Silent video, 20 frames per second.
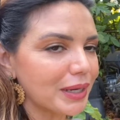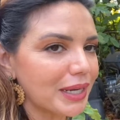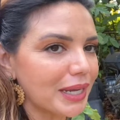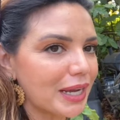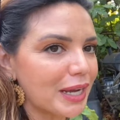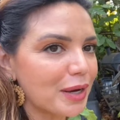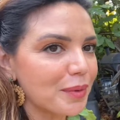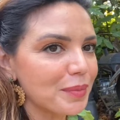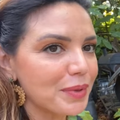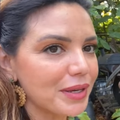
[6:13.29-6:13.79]

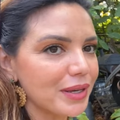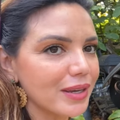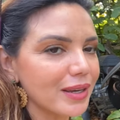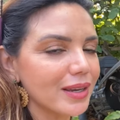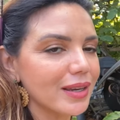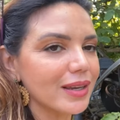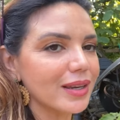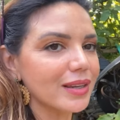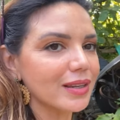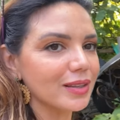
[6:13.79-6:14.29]

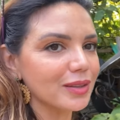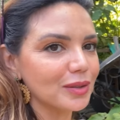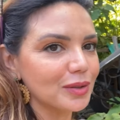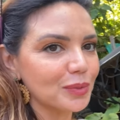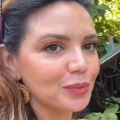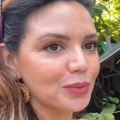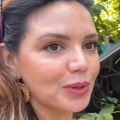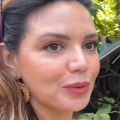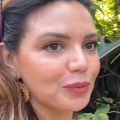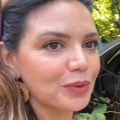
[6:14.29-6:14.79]
Miami, and
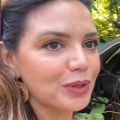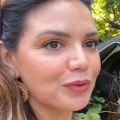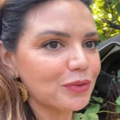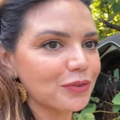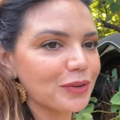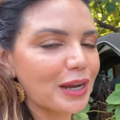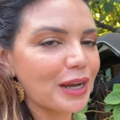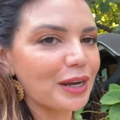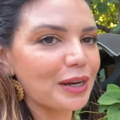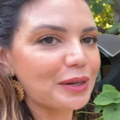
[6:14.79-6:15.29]
look what we
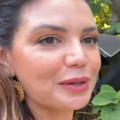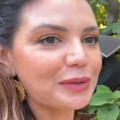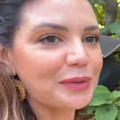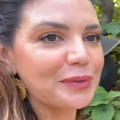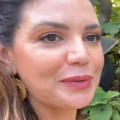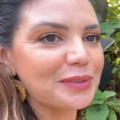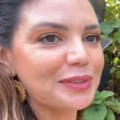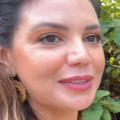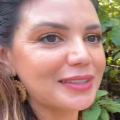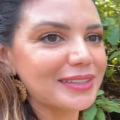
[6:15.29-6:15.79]

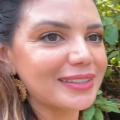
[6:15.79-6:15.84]
found.